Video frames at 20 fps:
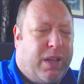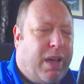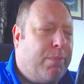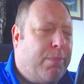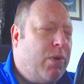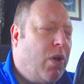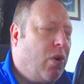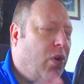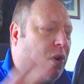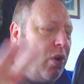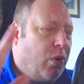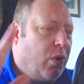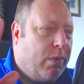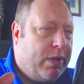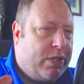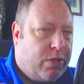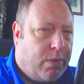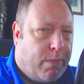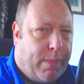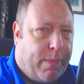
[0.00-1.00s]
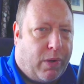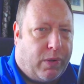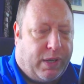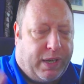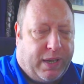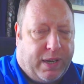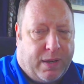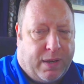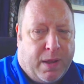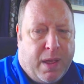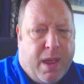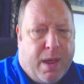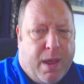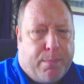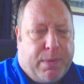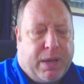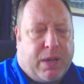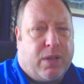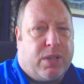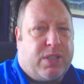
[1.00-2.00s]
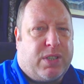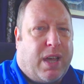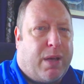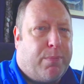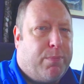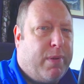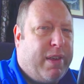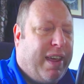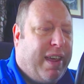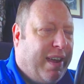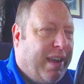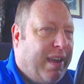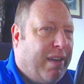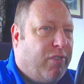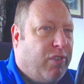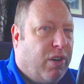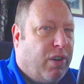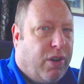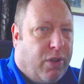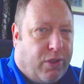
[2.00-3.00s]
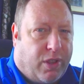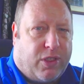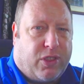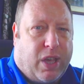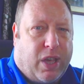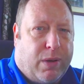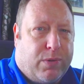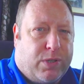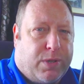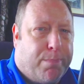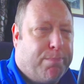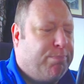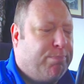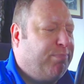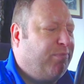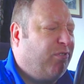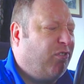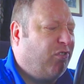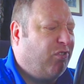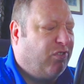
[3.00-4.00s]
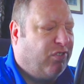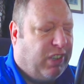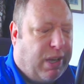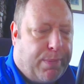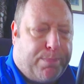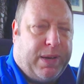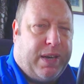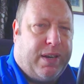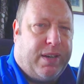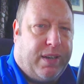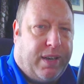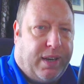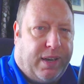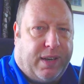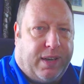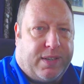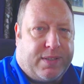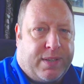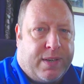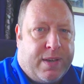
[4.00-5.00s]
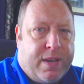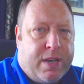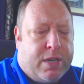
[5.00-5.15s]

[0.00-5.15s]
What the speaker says: I'm not going to go into them all here because I'll be here for another 1,000 flipping years.